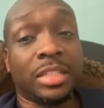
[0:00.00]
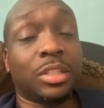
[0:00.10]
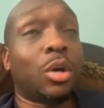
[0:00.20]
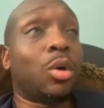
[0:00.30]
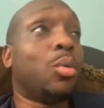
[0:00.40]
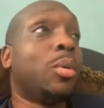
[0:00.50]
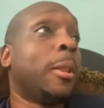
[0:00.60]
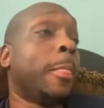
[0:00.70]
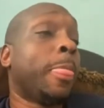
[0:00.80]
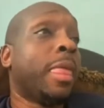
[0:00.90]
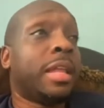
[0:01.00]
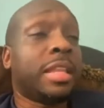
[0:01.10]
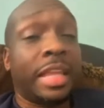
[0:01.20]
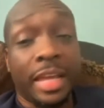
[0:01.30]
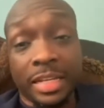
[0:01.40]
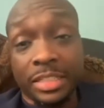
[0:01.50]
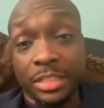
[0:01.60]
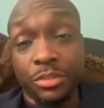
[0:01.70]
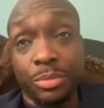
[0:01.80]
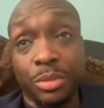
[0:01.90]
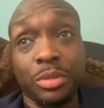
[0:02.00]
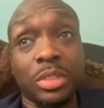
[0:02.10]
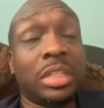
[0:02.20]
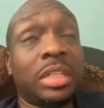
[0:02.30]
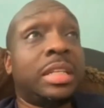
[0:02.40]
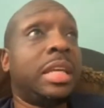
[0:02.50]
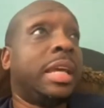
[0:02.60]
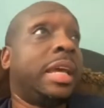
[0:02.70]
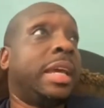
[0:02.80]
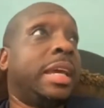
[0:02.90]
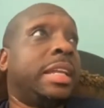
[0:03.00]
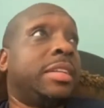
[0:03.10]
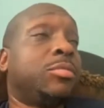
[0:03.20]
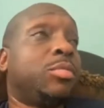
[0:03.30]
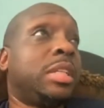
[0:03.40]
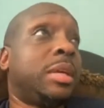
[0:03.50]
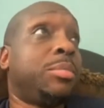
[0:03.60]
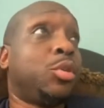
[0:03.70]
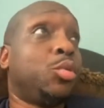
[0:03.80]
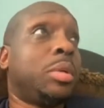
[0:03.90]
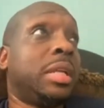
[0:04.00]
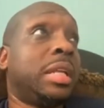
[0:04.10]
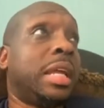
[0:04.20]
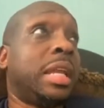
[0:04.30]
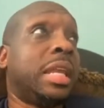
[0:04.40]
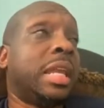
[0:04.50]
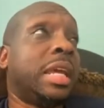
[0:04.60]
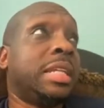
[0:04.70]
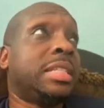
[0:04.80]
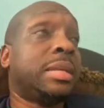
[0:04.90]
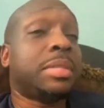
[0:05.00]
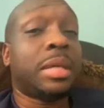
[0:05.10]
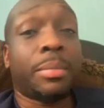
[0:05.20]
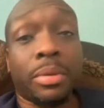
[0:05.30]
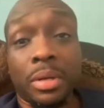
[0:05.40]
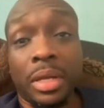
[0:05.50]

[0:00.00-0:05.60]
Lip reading: So they got its distribution, and we debuted it in late September,